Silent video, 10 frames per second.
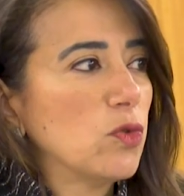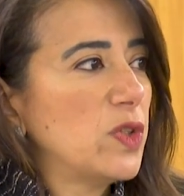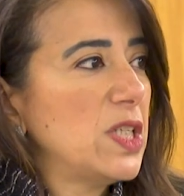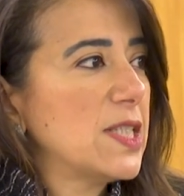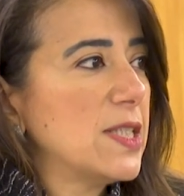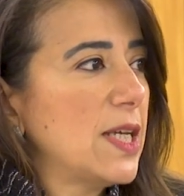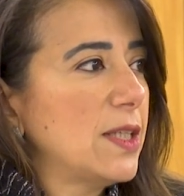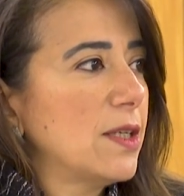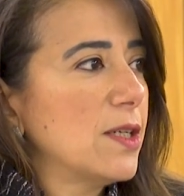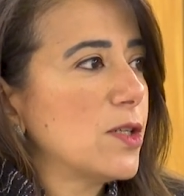of these
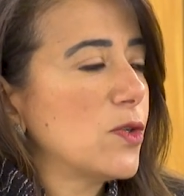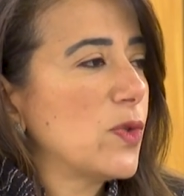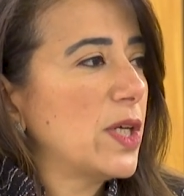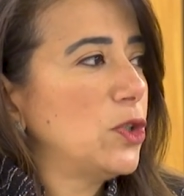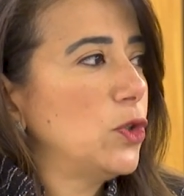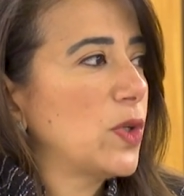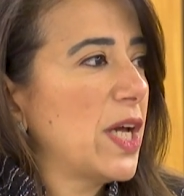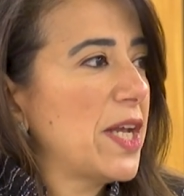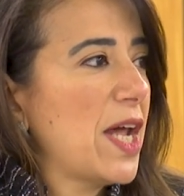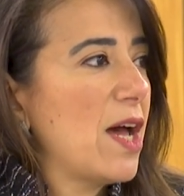data so that you
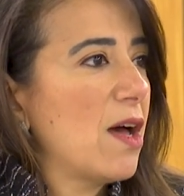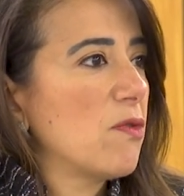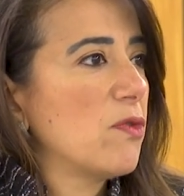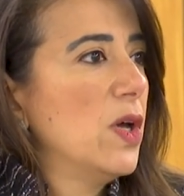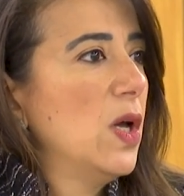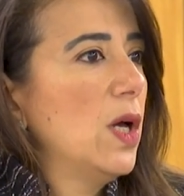can have